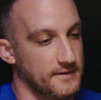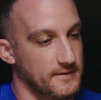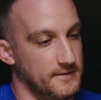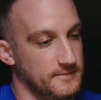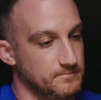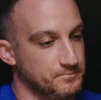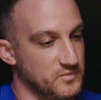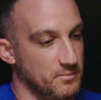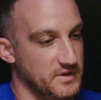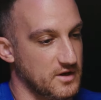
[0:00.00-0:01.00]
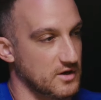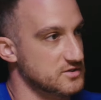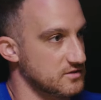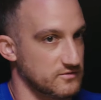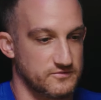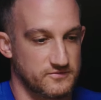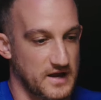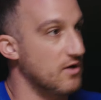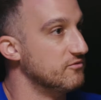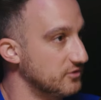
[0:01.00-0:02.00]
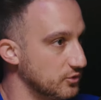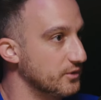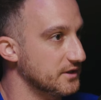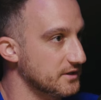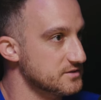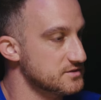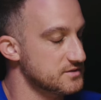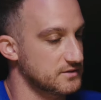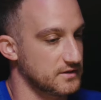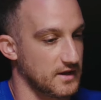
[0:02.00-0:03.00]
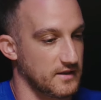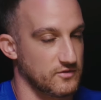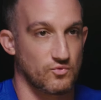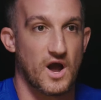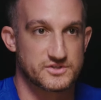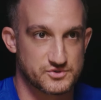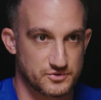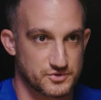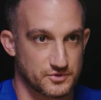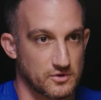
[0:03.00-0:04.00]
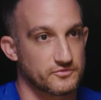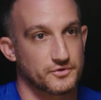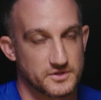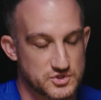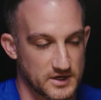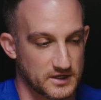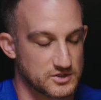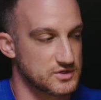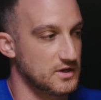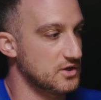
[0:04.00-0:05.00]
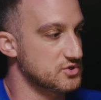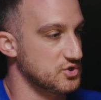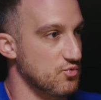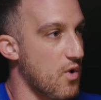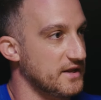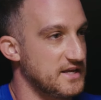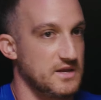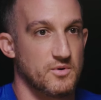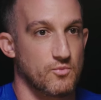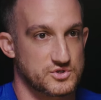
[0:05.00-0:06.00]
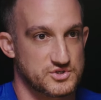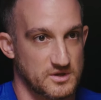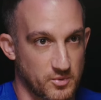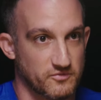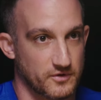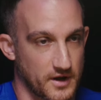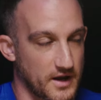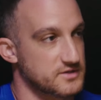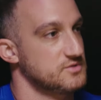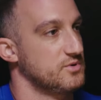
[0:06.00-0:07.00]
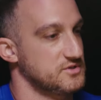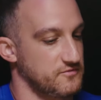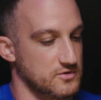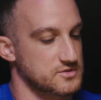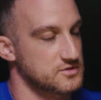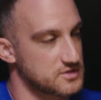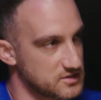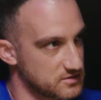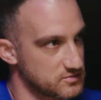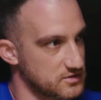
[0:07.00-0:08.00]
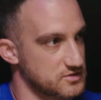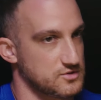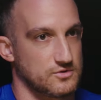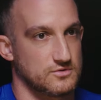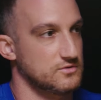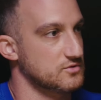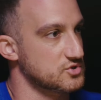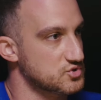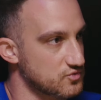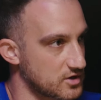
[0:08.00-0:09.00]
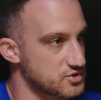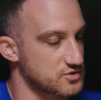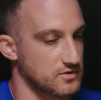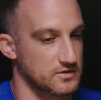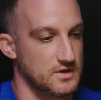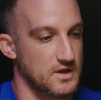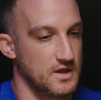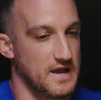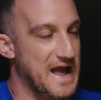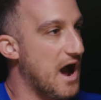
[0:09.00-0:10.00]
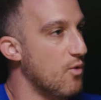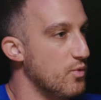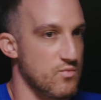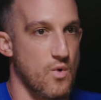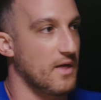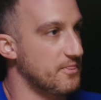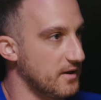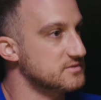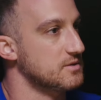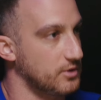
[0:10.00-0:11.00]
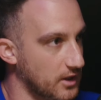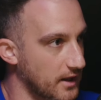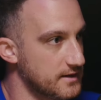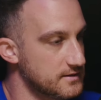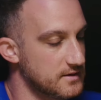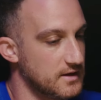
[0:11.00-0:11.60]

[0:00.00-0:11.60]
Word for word: um, because of how fluid it is and the roster turnover and the change. So you want to keep it more simple for guys. But as far as the system's concerned, the structure, how we want them to play,